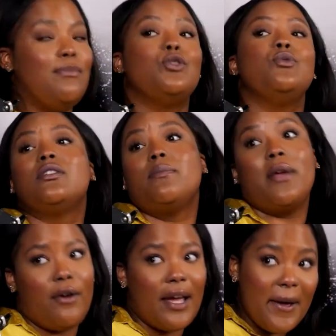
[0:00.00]
too
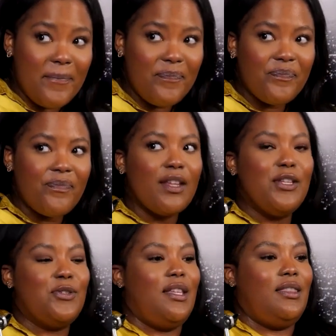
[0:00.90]
superior,
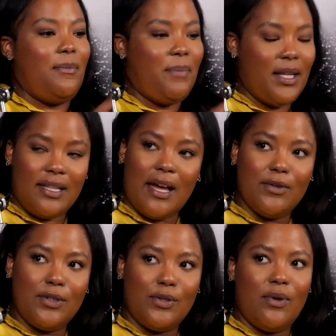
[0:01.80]
so that they bed down
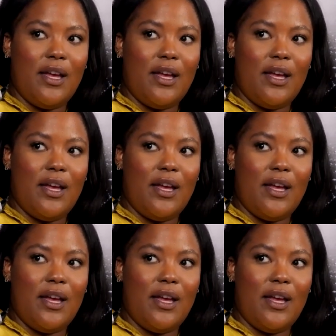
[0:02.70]
to